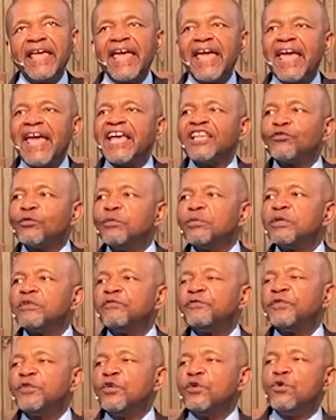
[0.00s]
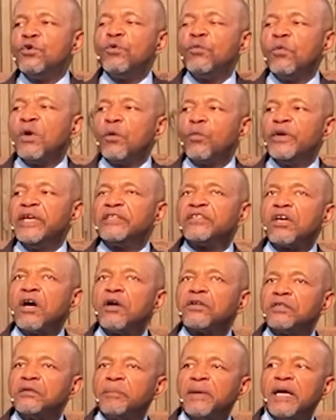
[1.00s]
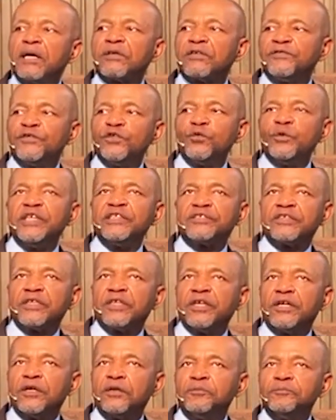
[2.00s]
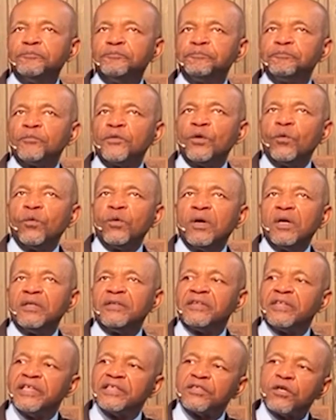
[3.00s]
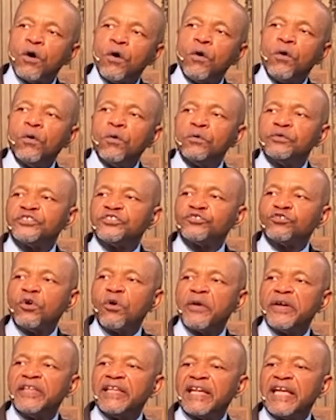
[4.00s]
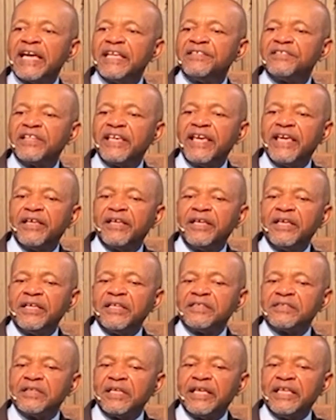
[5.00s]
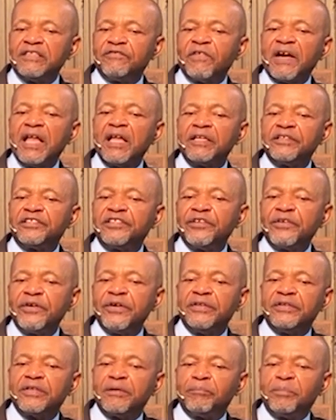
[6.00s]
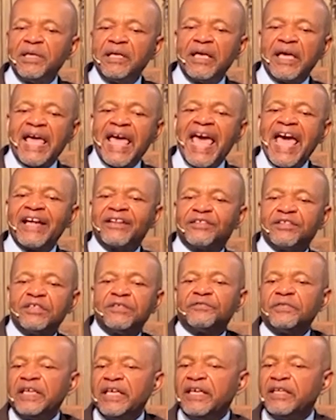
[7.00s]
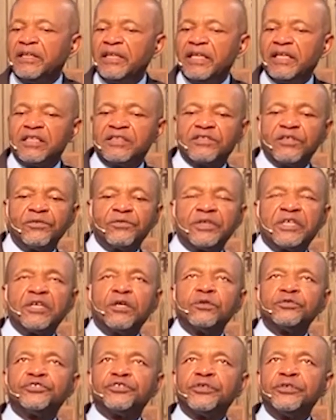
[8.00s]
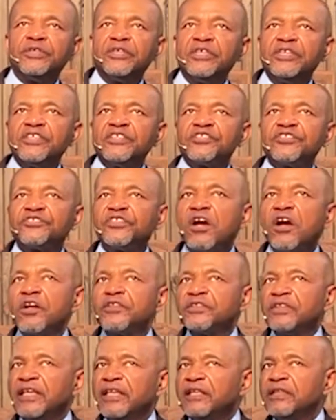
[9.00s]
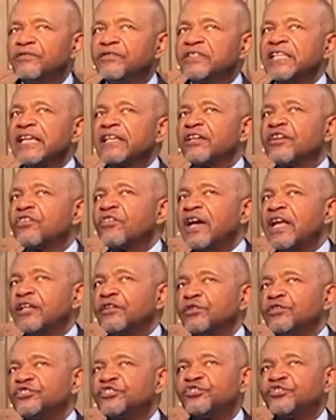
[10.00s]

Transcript: As we review what we talked about a few weeks ago, this whole story that Isaiah is volunteering to be active in a certain culture starts in 2 Chronicles